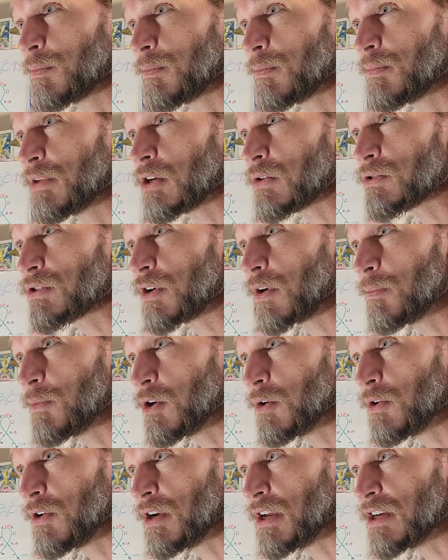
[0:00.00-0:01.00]
built
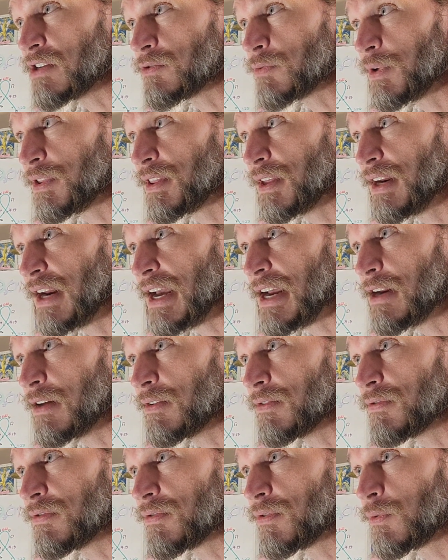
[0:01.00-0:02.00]
communities with the
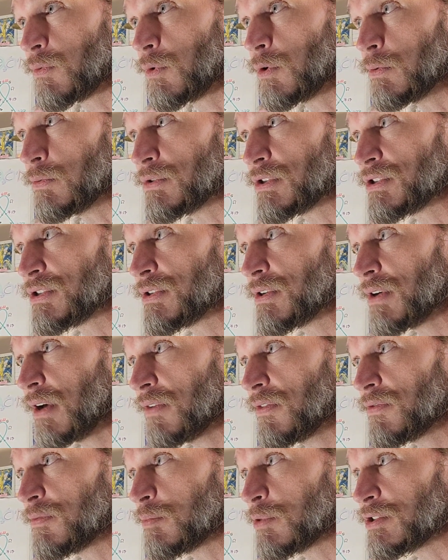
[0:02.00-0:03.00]
native roots
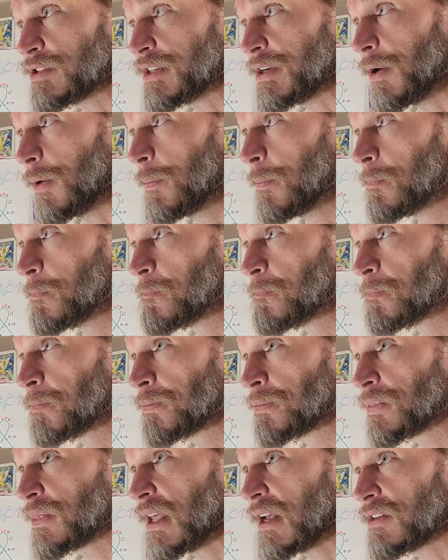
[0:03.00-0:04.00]
of Brazil.
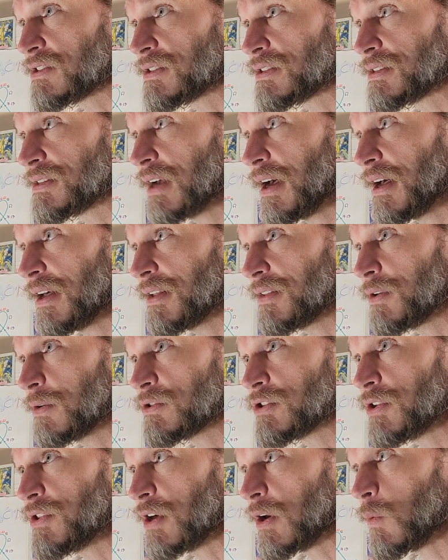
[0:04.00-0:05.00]

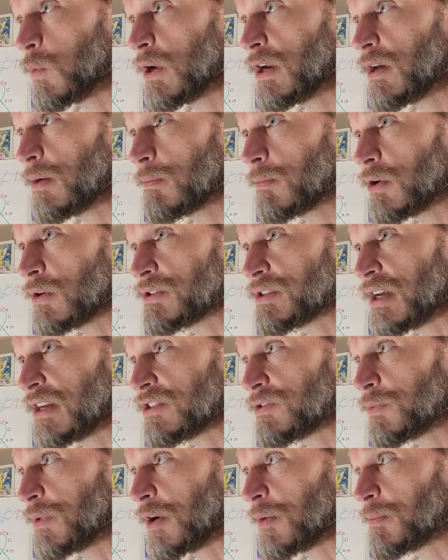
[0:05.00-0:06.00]
Those are the Quilembos.
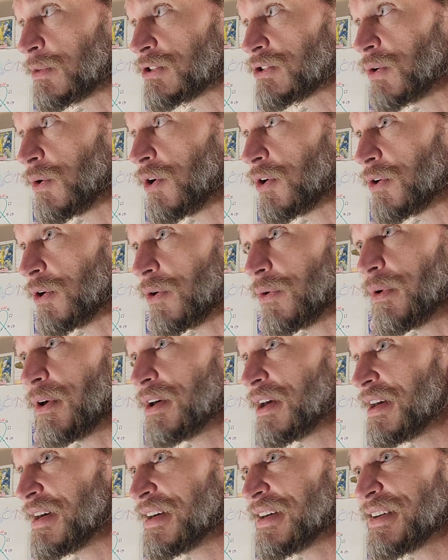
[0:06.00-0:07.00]
That's where Besouro
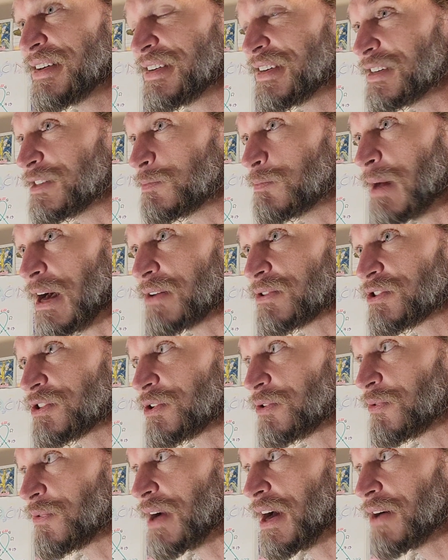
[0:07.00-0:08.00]
is
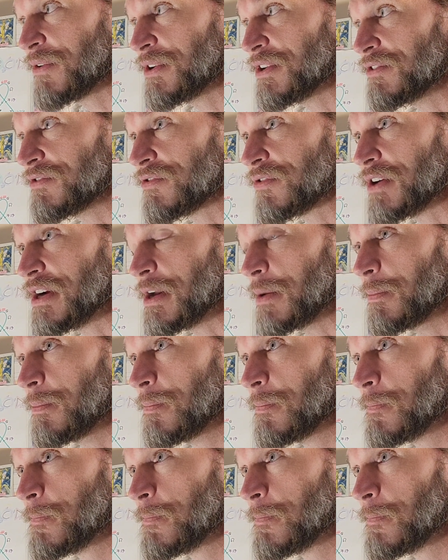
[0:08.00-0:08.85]
bouncing around in freedom.